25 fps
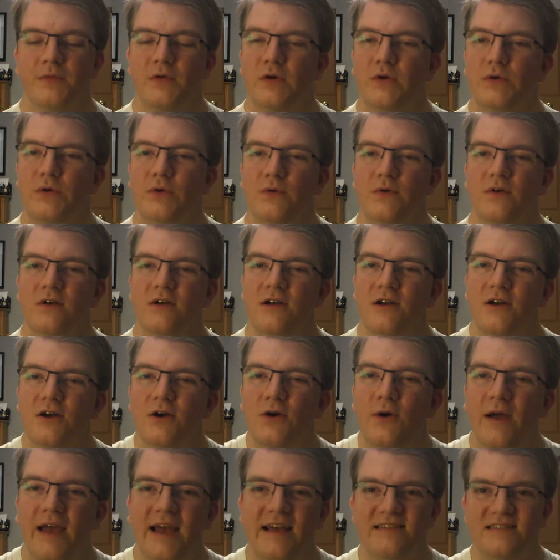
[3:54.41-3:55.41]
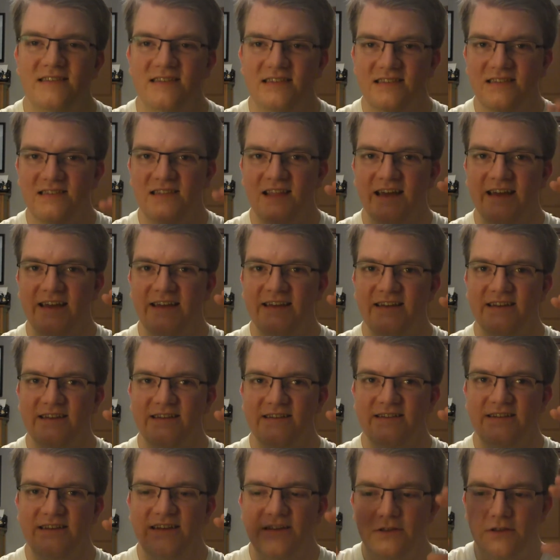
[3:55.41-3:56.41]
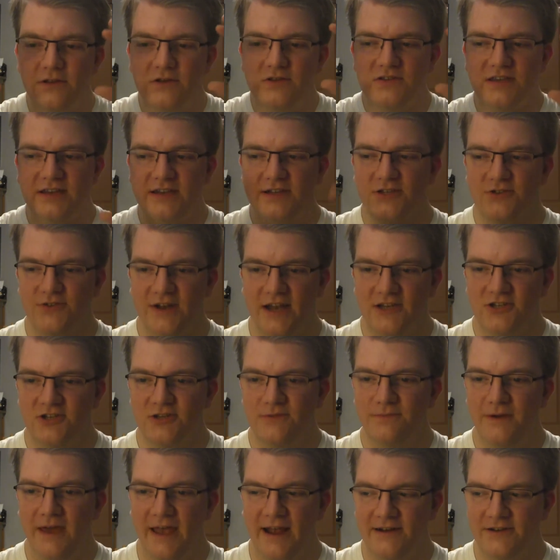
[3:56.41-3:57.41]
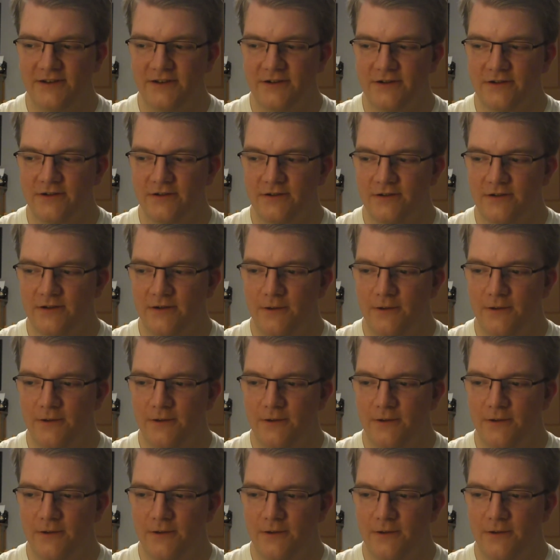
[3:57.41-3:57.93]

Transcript: who has these, like, he looks like a trash compactor,